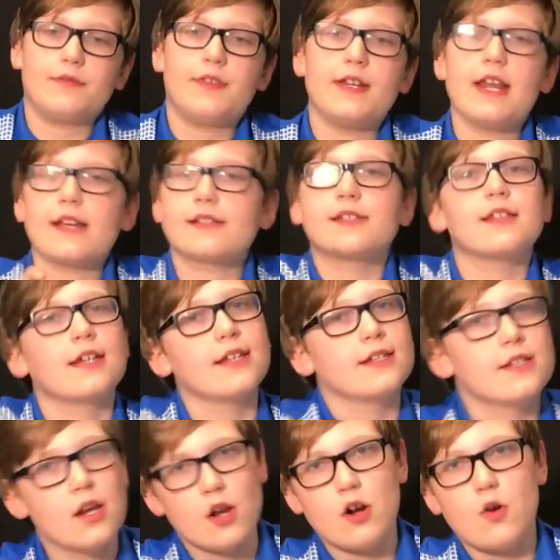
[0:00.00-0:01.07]
The next thing
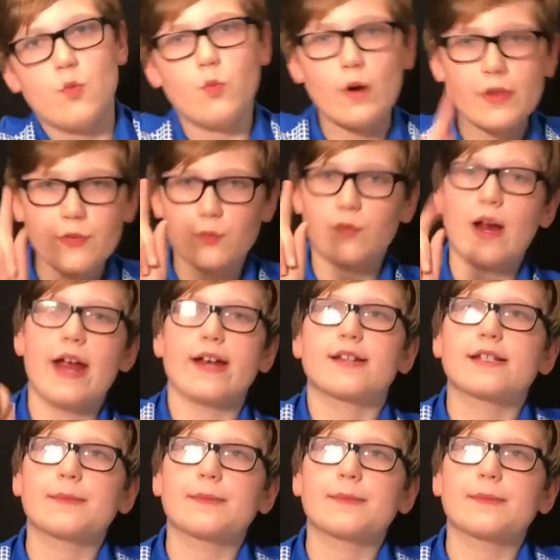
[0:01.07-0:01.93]
is, with ranked,